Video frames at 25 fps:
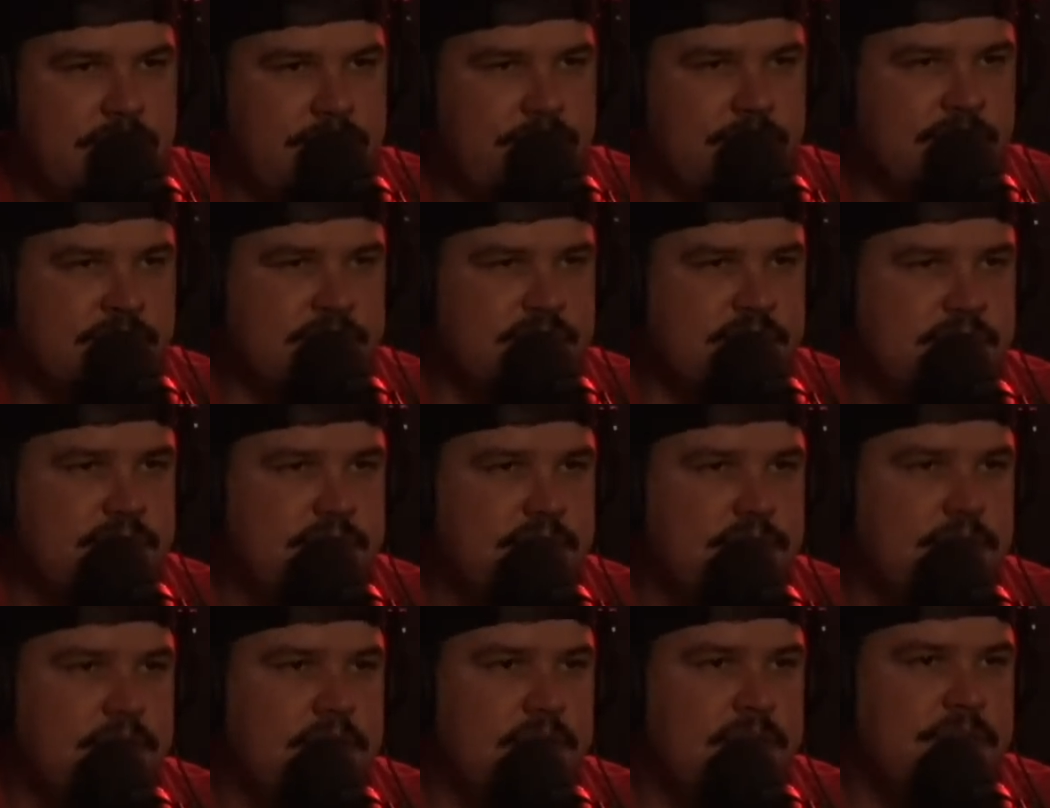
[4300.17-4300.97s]

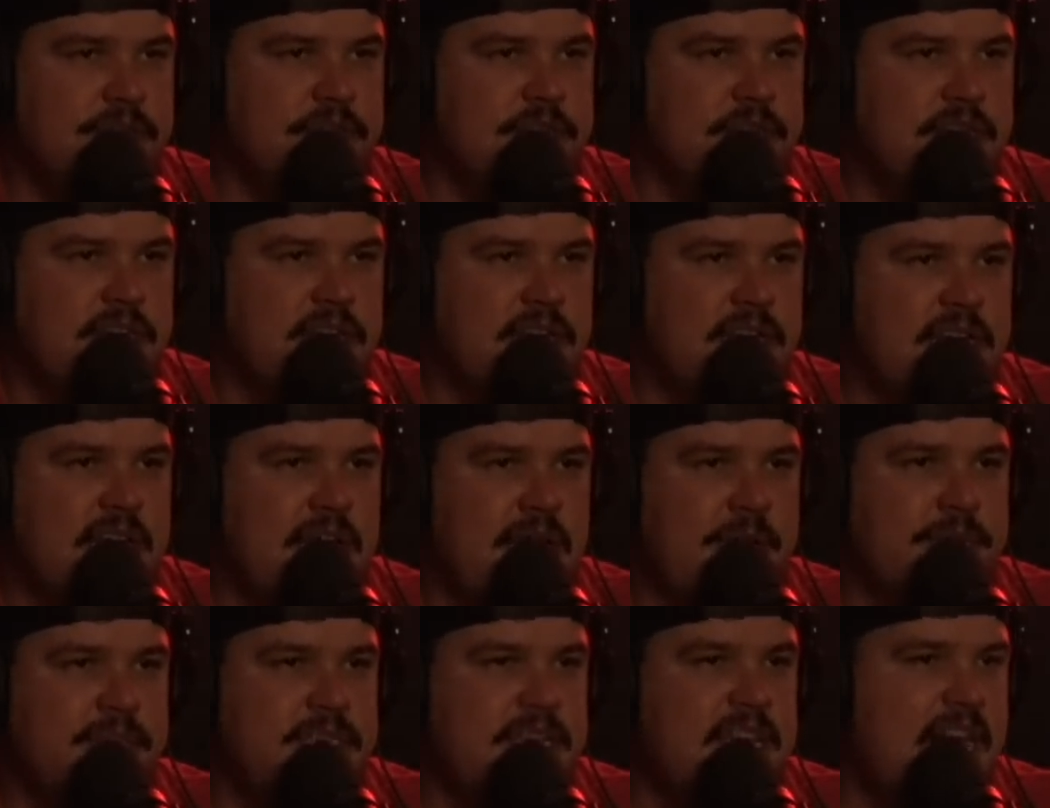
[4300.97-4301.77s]
Francisco allegedly
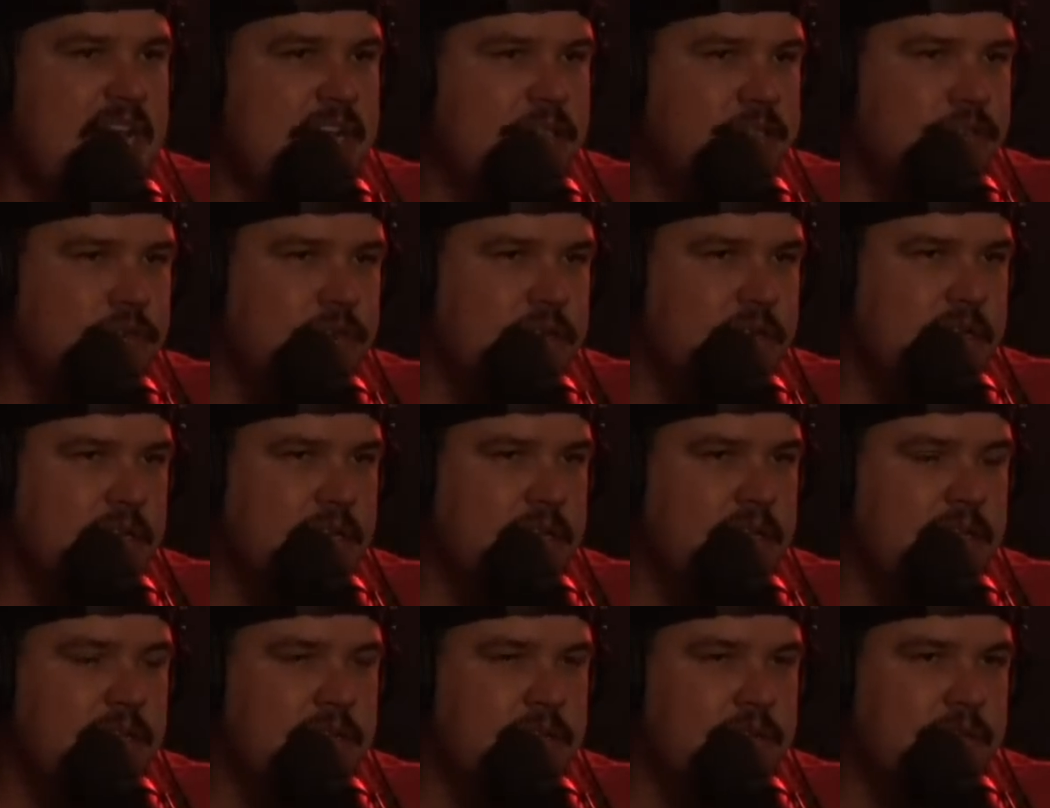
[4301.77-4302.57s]
kidnapped, castrated,
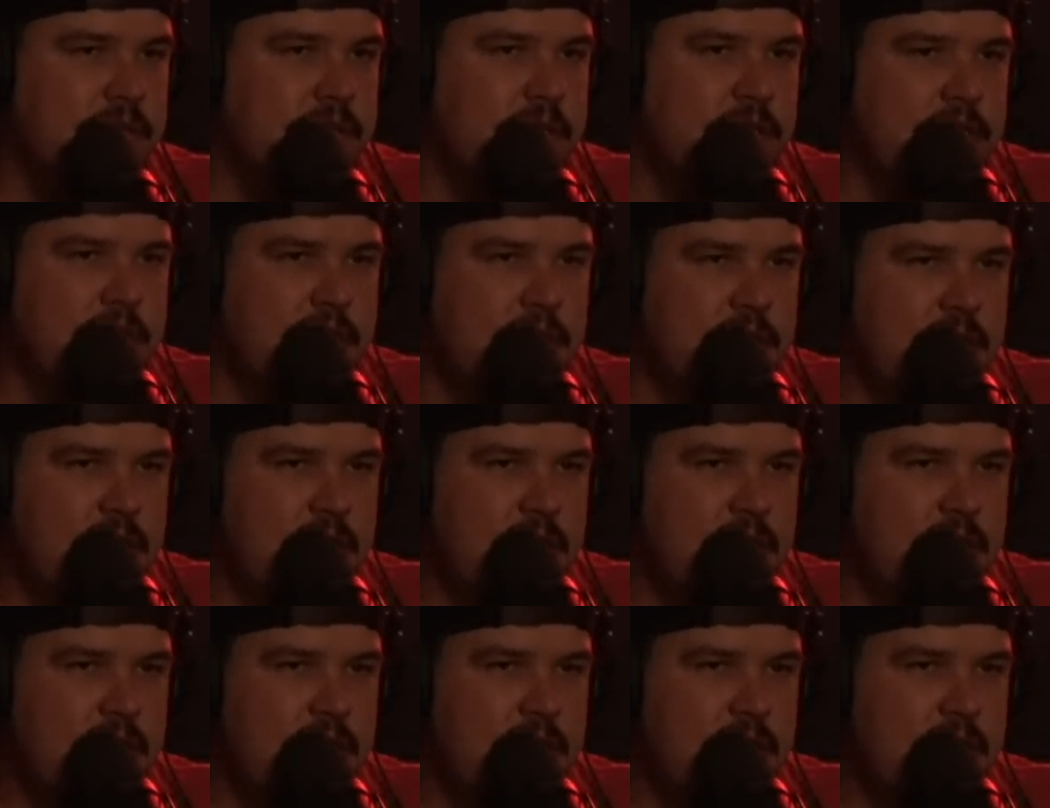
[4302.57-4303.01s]
and killed